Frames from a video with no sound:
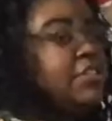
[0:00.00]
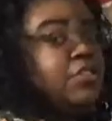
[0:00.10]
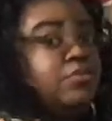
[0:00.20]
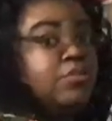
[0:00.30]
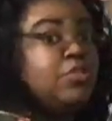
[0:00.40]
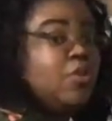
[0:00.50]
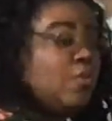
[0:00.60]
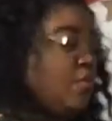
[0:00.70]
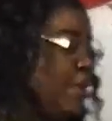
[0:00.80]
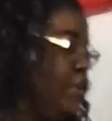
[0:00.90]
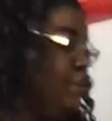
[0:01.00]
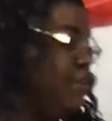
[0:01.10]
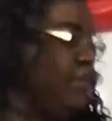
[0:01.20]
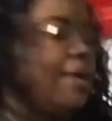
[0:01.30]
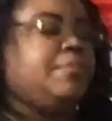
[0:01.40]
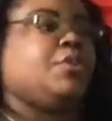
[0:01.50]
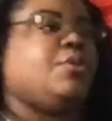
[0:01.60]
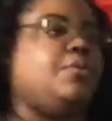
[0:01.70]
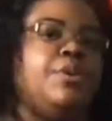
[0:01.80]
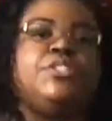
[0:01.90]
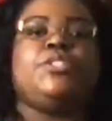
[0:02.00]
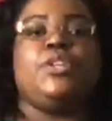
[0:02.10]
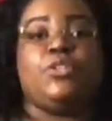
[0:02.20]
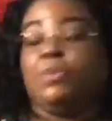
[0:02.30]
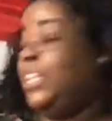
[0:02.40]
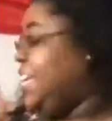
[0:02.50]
the corn, not the corn, excuse me, the